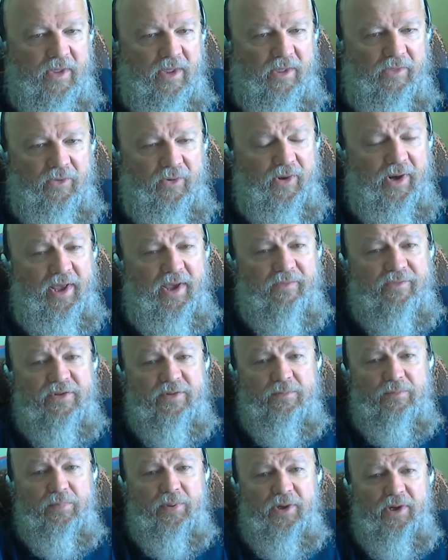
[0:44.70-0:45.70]
They're going to have
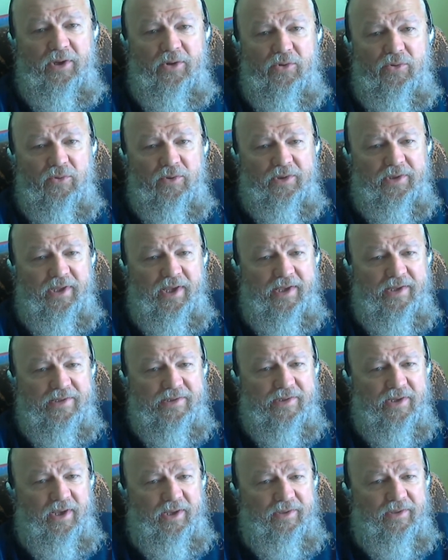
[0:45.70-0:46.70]
some pretty cool
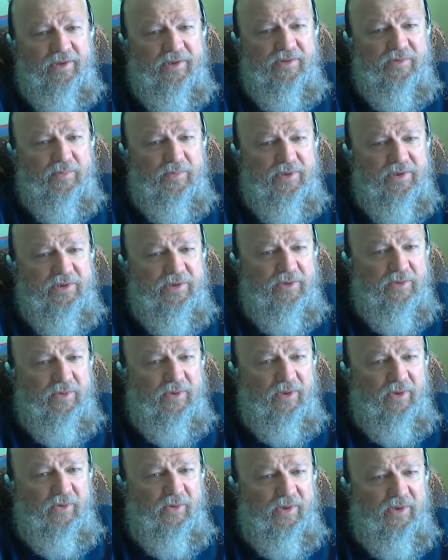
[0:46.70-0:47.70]
tests on this one too.
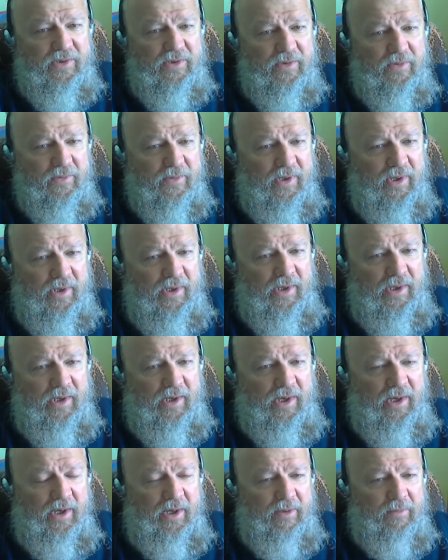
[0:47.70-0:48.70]
They're going to
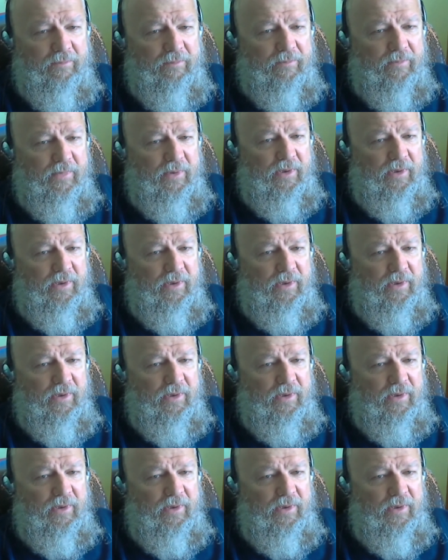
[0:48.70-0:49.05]
um,